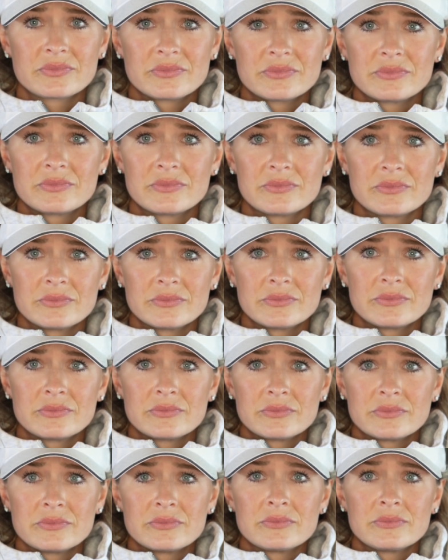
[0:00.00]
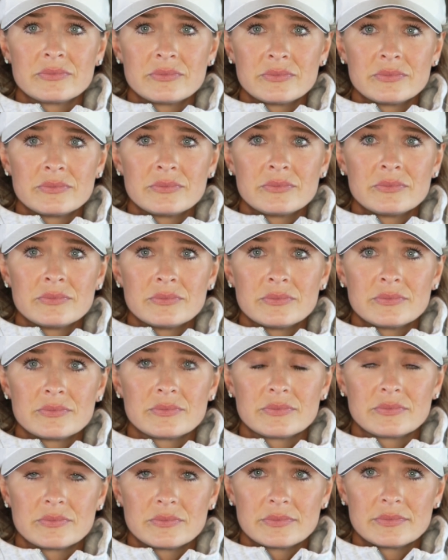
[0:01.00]
Yeah, for sure. I mean,
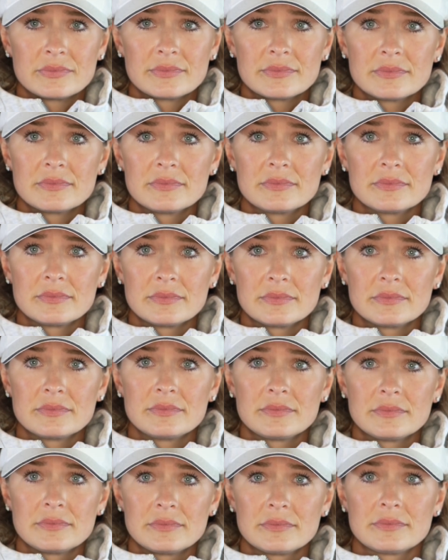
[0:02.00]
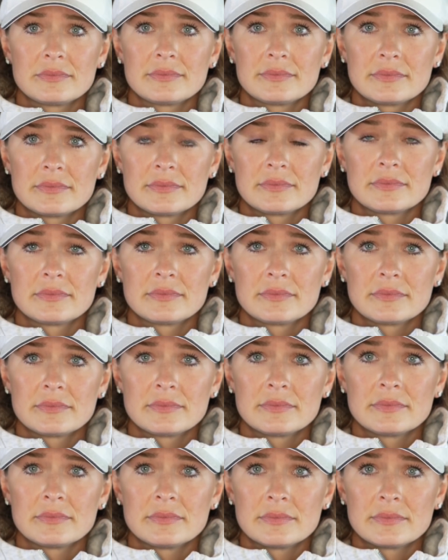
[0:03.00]
so those early season
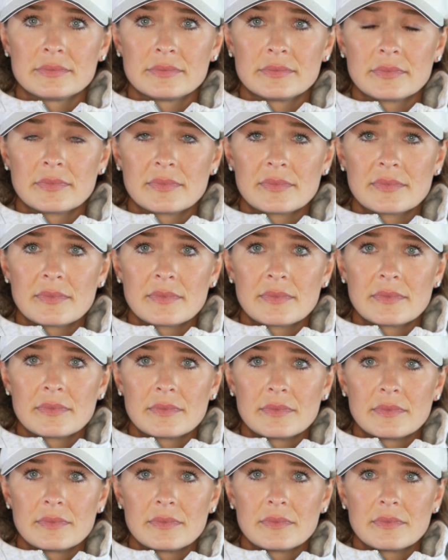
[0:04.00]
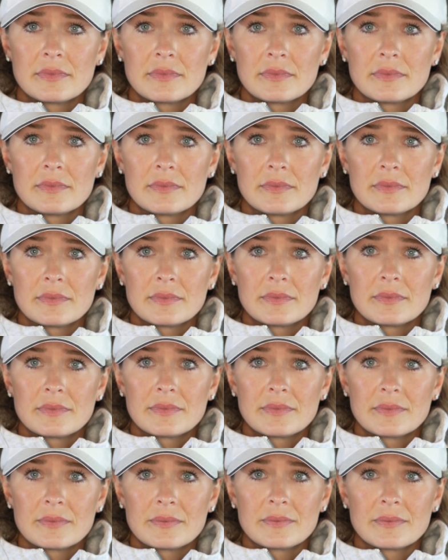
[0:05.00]
races, was that all in hopes to
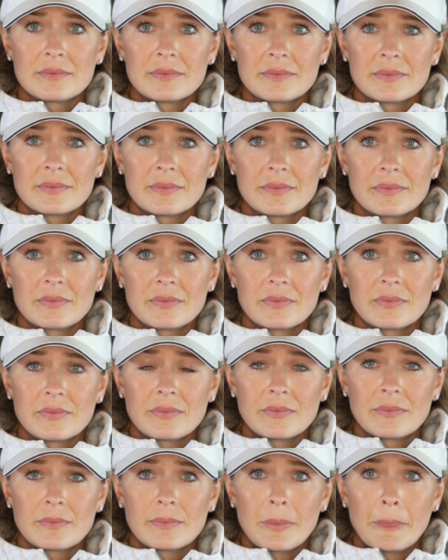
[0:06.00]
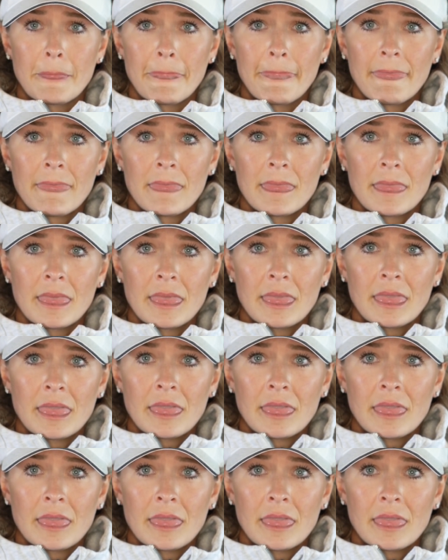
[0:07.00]
qualify for Tokyo 2020?